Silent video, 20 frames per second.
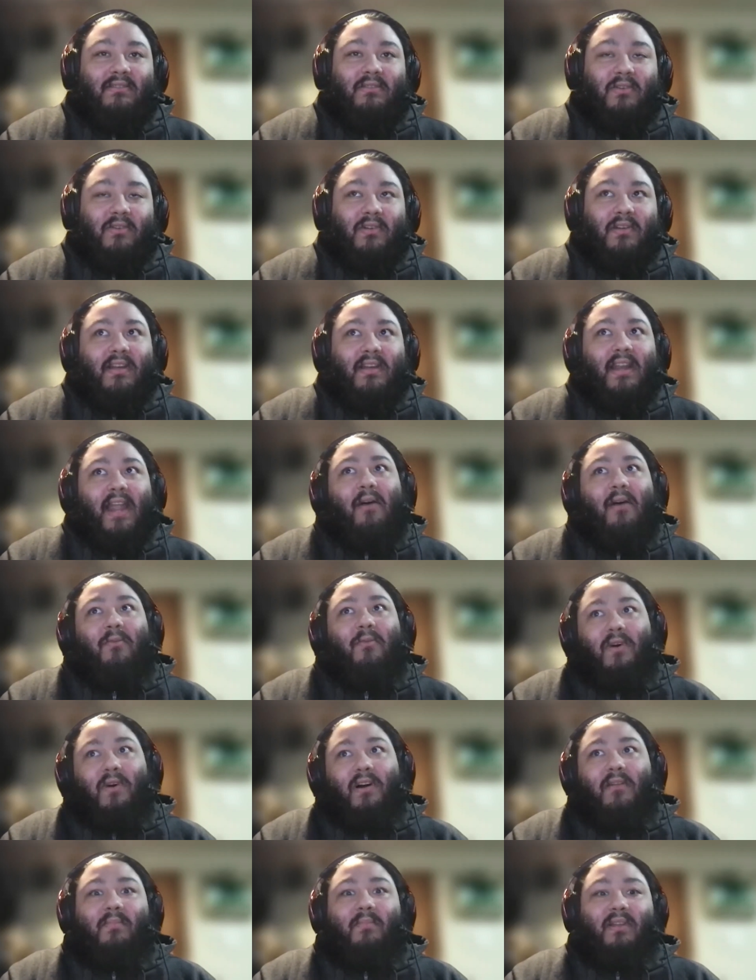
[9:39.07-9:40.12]
or not
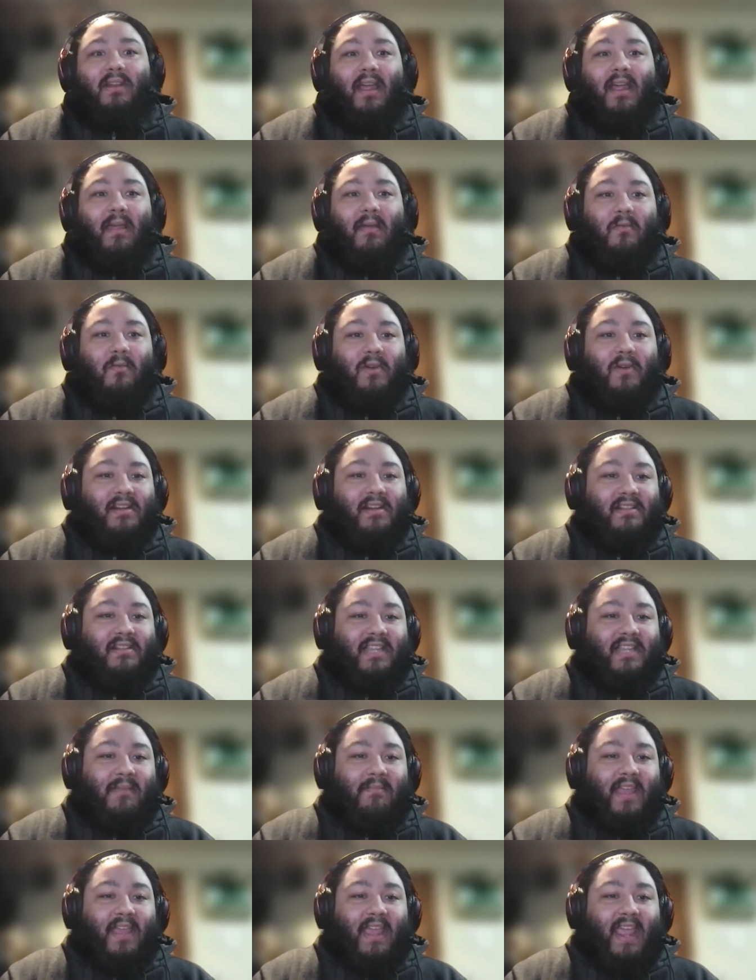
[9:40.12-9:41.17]
one, but I work on a
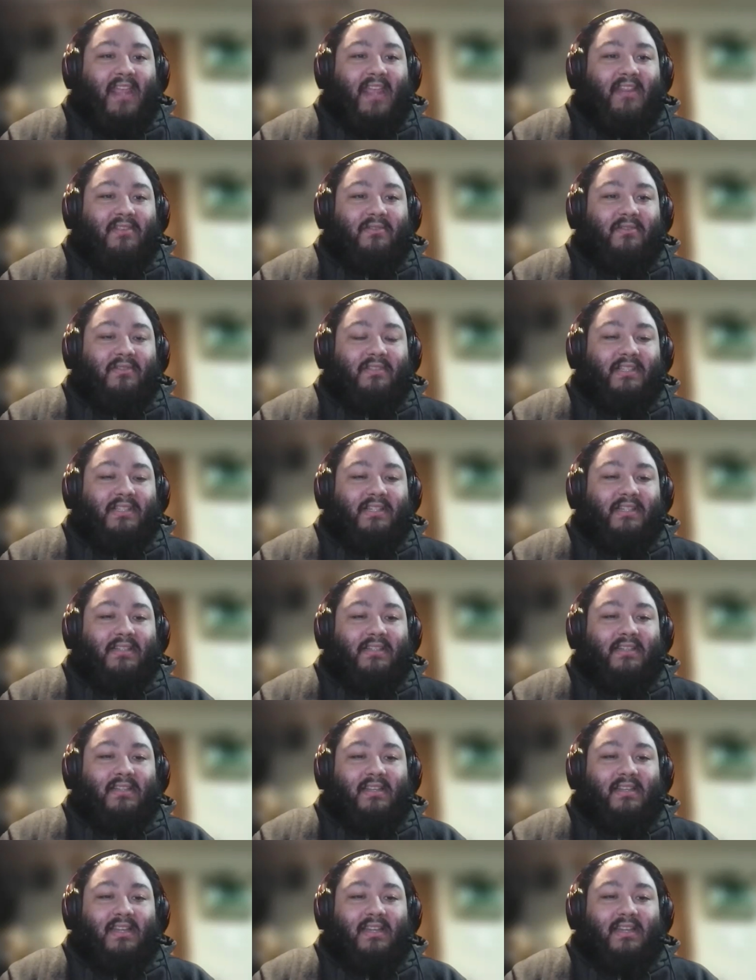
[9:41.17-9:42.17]
team that handles uh,